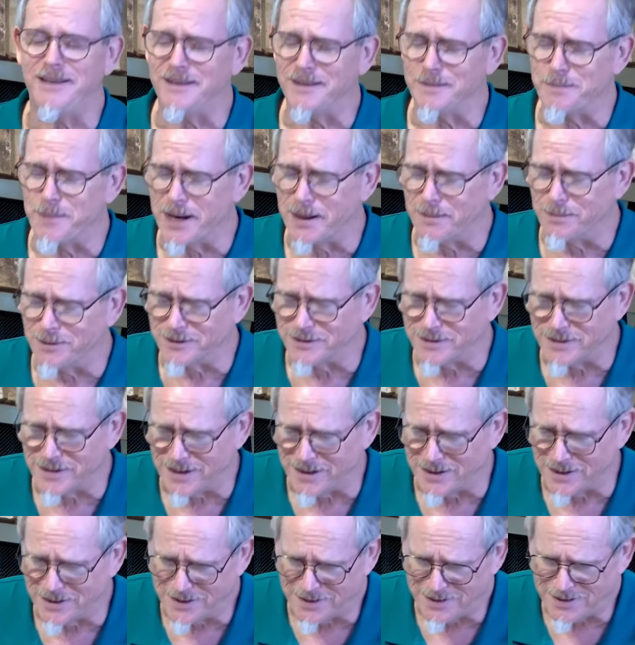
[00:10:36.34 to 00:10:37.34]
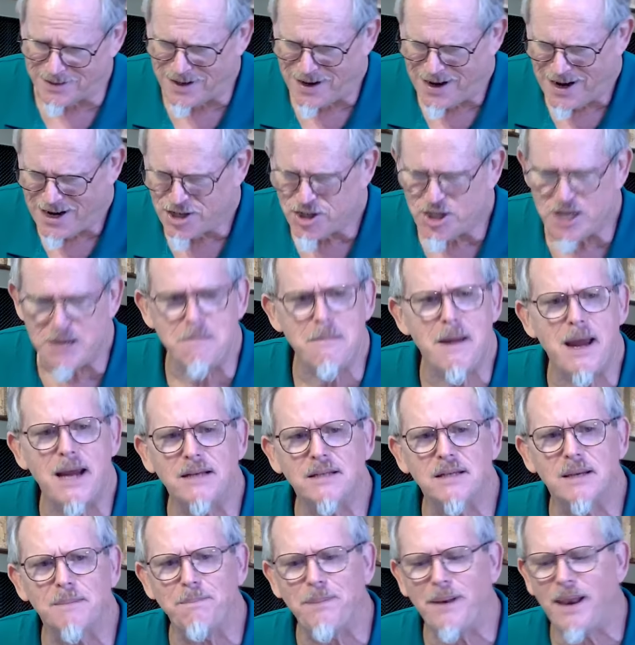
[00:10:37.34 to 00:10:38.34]
the Bible says. She
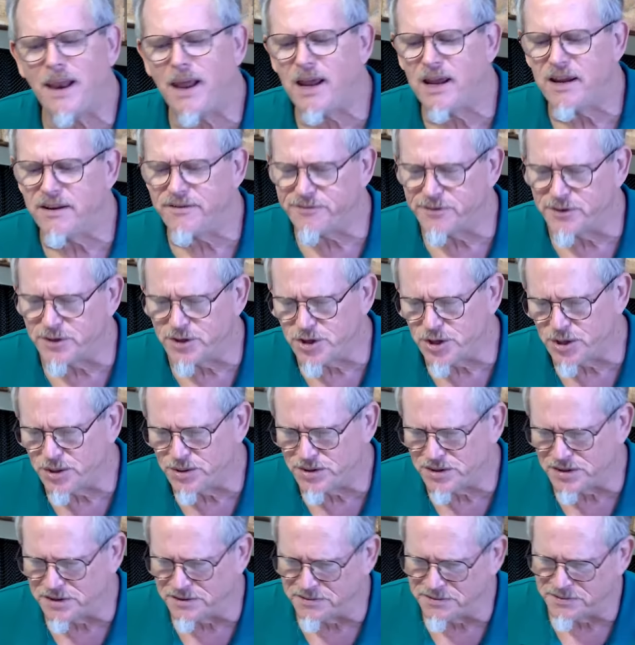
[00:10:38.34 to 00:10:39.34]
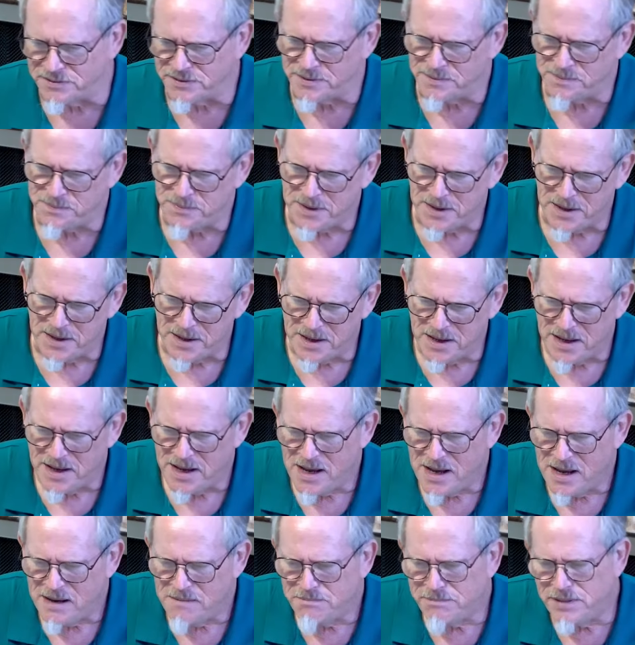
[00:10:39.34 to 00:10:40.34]
makes a play for Joseph.
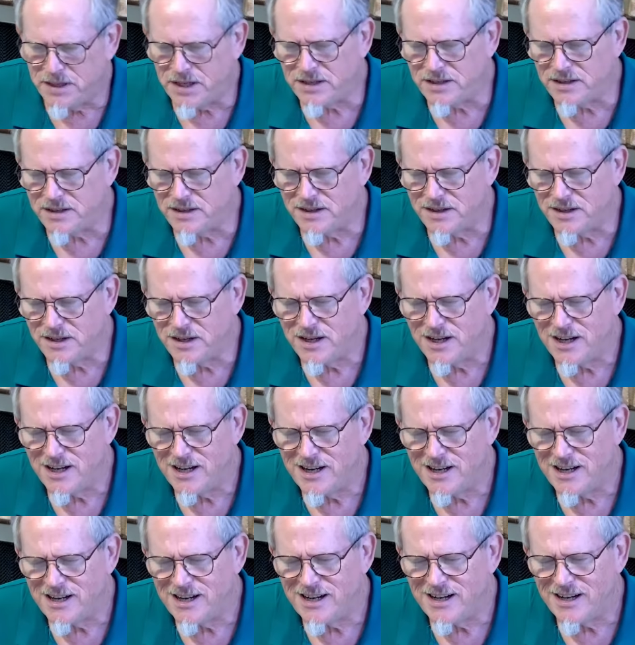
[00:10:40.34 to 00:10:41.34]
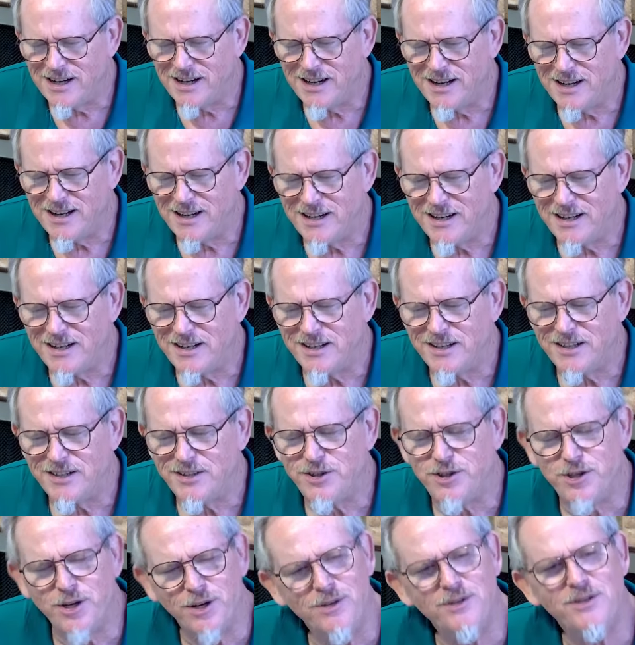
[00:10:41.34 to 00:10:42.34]
But
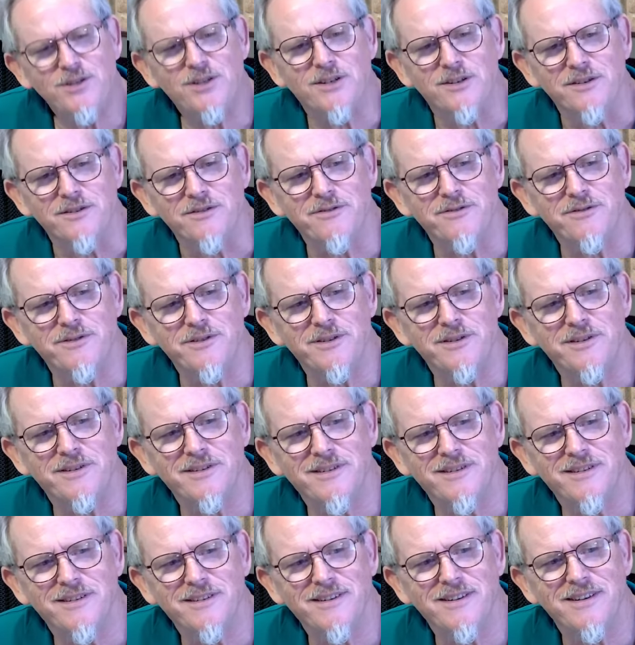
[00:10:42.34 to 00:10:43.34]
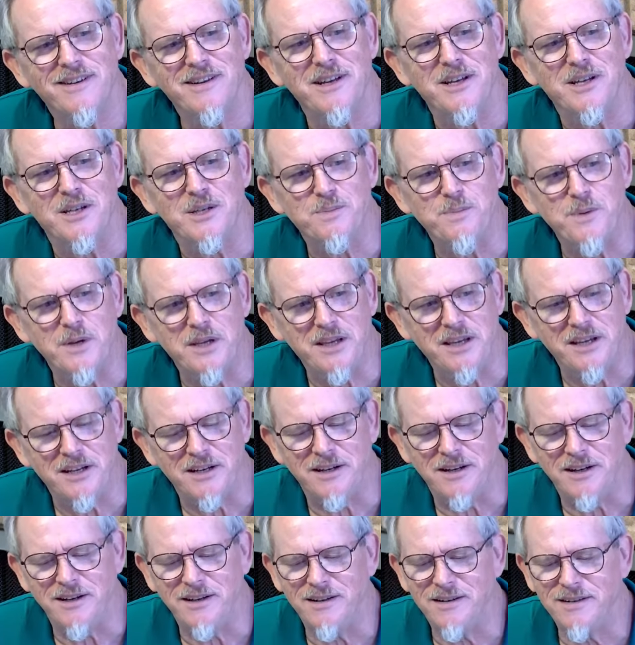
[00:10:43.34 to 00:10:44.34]
Joseph is
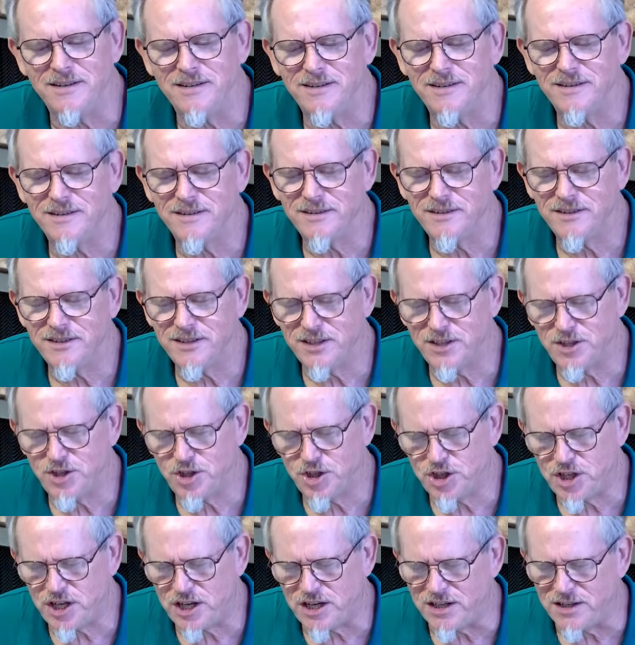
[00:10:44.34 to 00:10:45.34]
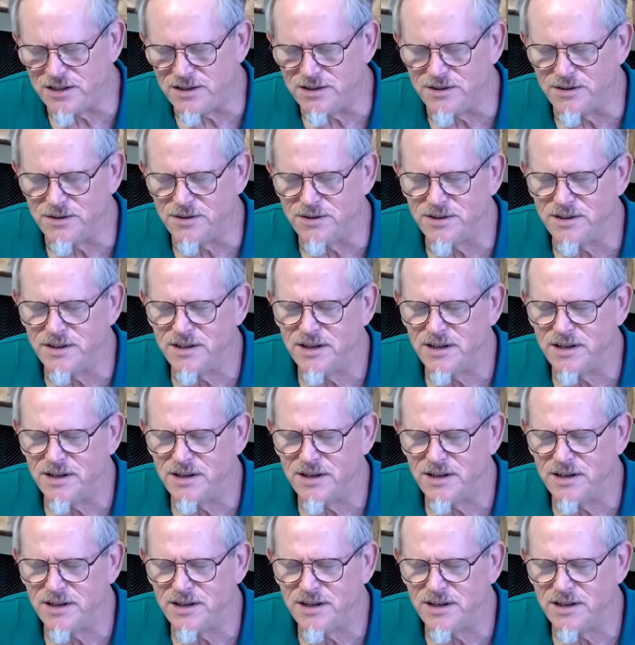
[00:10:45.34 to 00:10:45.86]
beginning to change.